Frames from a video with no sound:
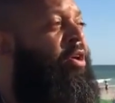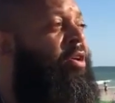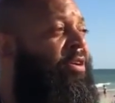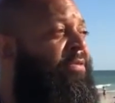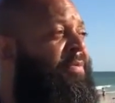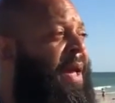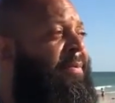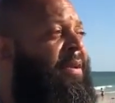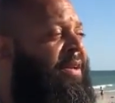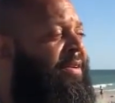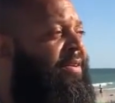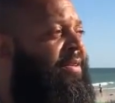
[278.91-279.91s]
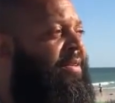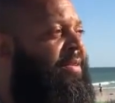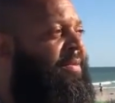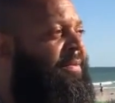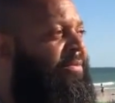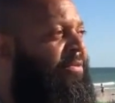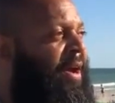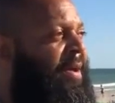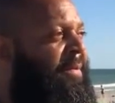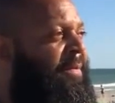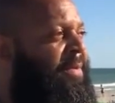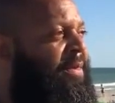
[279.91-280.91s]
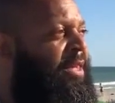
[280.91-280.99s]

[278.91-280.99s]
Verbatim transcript: the whore of Babylon, right?